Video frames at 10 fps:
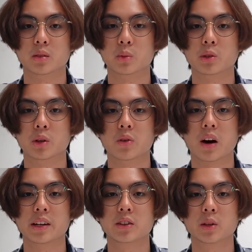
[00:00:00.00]
which
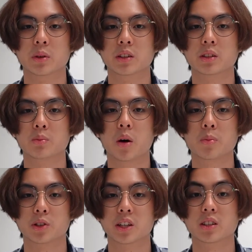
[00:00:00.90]
require you to build small
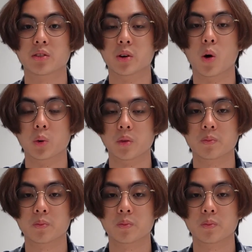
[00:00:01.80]
projects of your own.